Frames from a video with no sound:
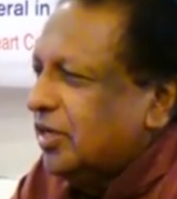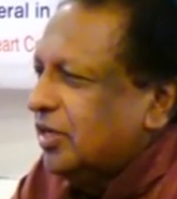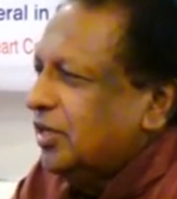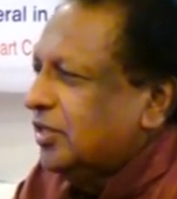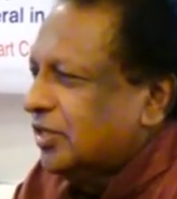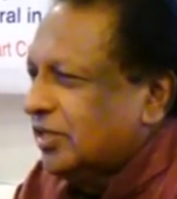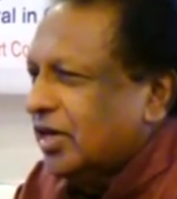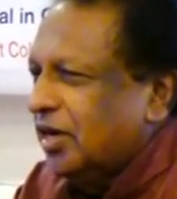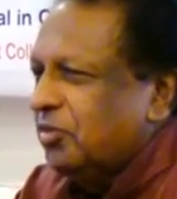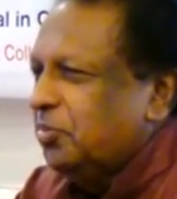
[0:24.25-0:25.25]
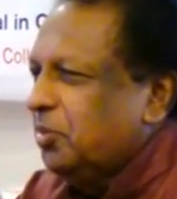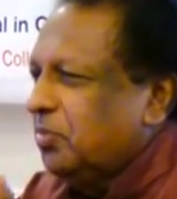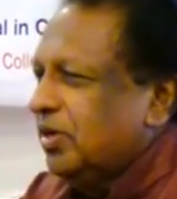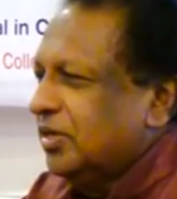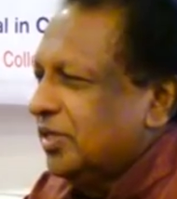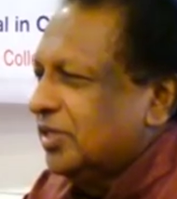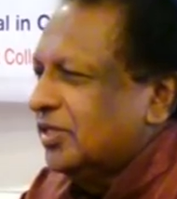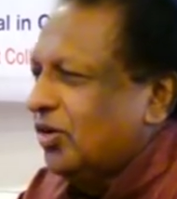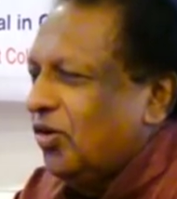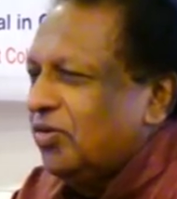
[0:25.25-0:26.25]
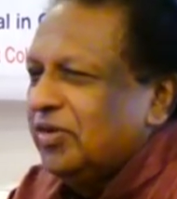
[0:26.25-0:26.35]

At least the clever people in this hall